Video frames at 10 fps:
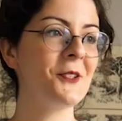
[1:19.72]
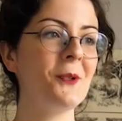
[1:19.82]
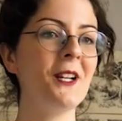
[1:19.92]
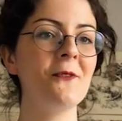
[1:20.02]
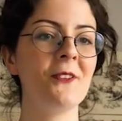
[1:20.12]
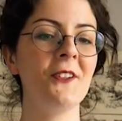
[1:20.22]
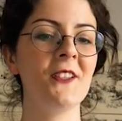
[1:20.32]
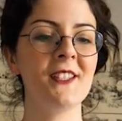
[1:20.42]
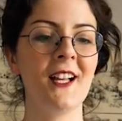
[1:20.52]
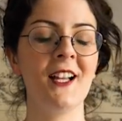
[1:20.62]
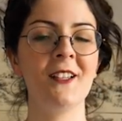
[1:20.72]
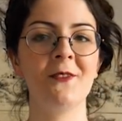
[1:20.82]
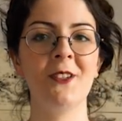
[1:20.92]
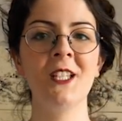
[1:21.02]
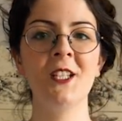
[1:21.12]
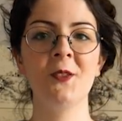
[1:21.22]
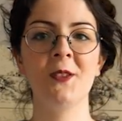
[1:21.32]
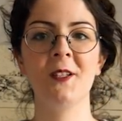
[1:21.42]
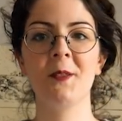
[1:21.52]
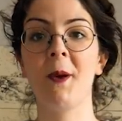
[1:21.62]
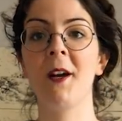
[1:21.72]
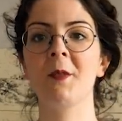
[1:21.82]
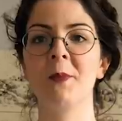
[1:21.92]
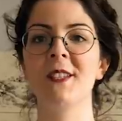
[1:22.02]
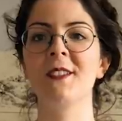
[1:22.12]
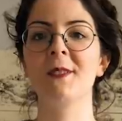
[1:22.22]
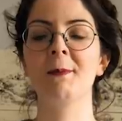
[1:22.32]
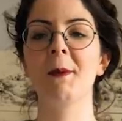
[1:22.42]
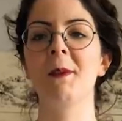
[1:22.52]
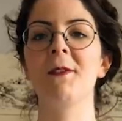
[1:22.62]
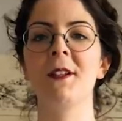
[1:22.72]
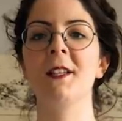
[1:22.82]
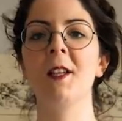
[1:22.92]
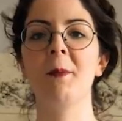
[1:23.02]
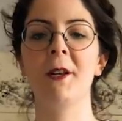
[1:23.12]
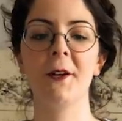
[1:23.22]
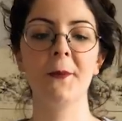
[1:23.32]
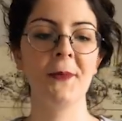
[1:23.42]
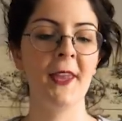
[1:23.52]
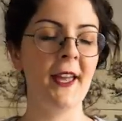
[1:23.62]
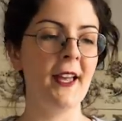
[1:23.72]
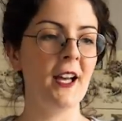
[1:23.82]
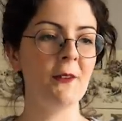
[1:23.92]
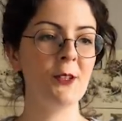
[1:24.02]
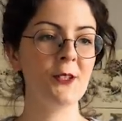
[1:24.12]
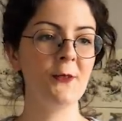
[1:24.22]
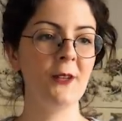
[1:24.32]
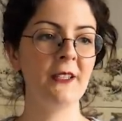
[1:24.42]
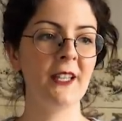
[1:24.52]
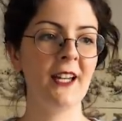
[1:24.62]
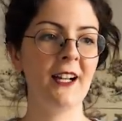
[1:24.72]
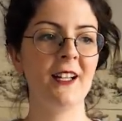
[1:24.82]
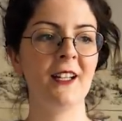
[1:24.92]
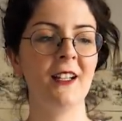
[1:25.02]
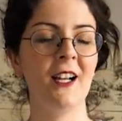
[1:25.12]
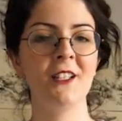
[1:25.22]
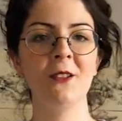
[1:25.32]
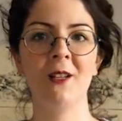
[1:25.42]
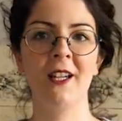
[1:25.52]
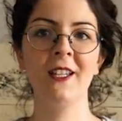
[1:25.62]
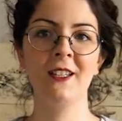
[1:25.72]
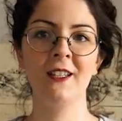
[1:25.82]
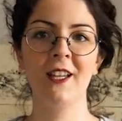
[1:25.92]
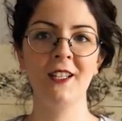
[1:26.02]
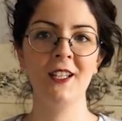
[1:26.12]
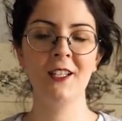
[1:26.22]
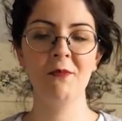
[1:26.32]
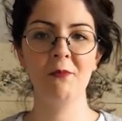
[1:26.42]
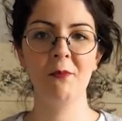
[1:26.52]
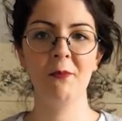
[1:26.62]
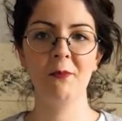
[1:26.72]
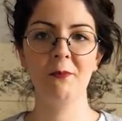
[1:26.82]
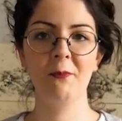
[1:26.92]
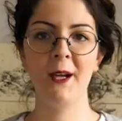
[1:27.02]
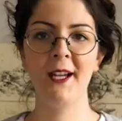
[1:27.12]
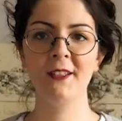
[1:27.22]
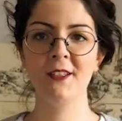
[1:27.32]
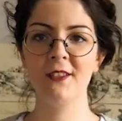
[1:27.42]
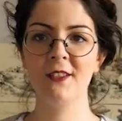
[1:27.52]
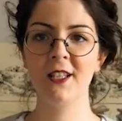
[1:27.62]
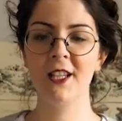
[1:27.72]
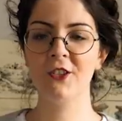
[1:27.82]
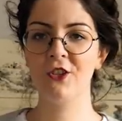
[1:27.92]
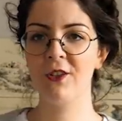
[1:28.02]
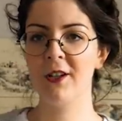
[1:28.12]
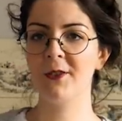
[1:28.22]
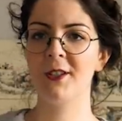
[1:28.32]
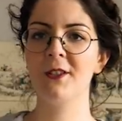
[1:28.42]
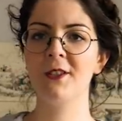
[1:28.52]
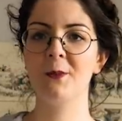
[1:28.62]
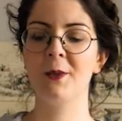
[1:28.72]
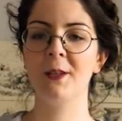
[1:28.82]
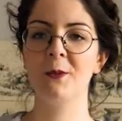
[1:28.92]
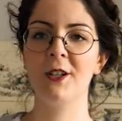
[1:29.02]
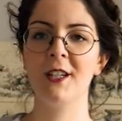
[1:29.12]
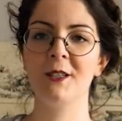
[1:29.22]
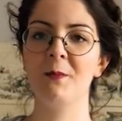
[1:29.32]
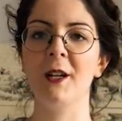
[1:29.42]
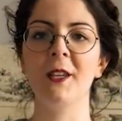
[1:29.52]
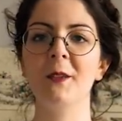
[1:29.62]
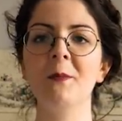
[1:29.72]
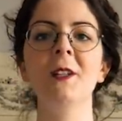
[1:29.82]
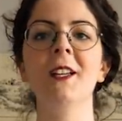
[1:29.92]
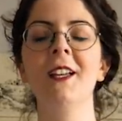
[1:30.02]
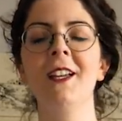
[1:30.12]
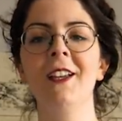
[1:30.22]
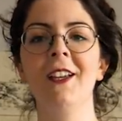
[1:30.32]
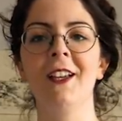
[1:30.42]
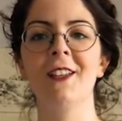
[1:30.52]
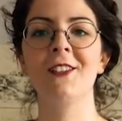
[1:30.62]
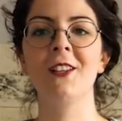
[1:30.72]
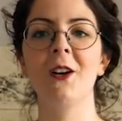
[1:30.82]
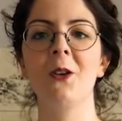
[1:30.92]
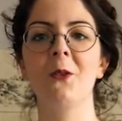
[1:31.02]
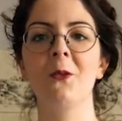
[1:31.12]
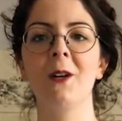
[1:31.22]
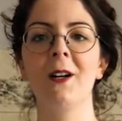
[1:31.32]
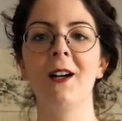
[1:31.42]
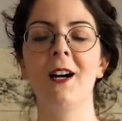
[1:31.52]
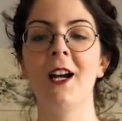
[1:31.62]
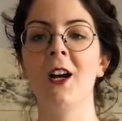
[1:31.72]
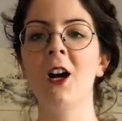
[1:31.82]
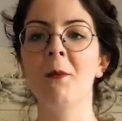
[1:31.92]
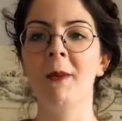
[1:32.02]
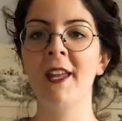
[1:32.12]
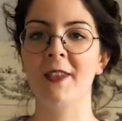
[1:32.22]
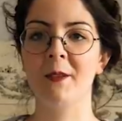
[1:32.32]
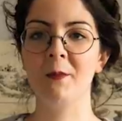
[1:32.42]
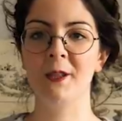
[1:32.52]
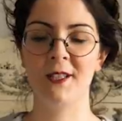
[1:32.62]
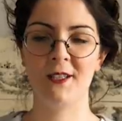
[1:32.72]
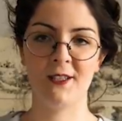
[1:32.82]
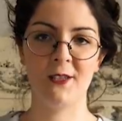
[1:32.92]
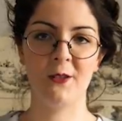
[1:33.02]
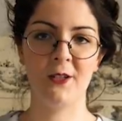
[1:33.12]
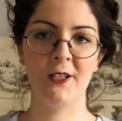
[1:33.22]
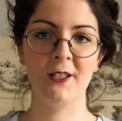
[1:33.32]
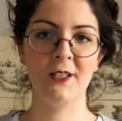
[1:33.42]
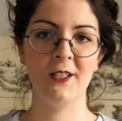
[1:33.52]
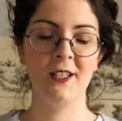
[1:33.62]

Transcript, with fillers: So what I've found is that I, vintage inspired pieces make me feel a lot better. I've also found that uh, I don't like any pants slash trousers when I'm trying to buy them and so I can't make them because they're so hard.